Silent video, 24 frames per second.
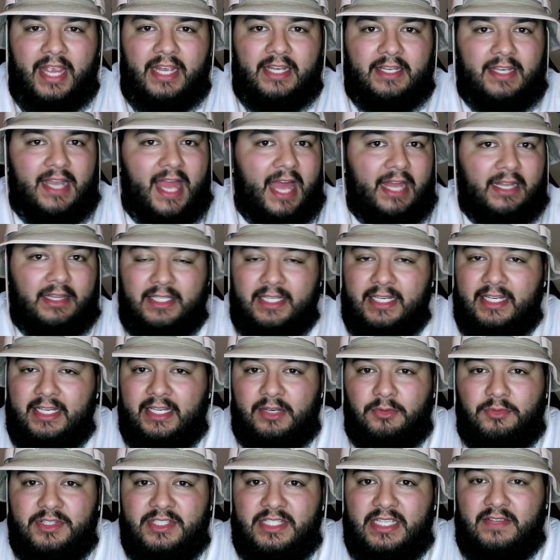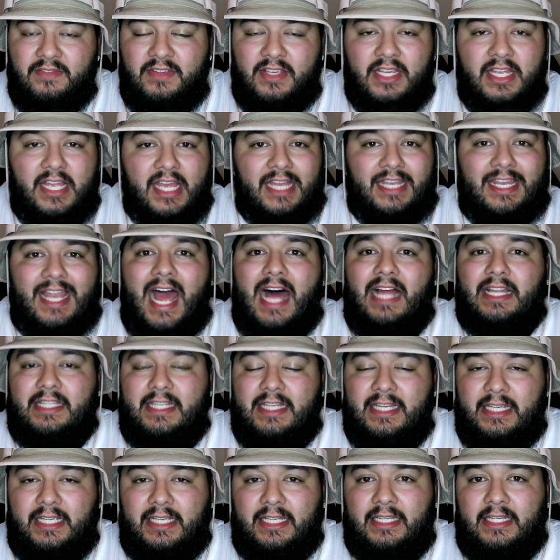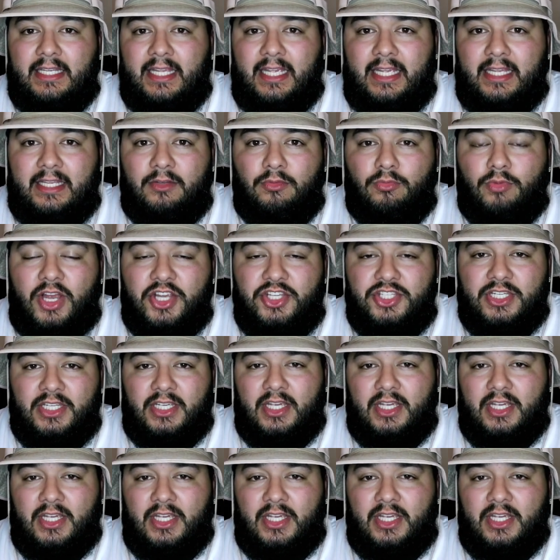Not leading in receiving, not leading in rushing.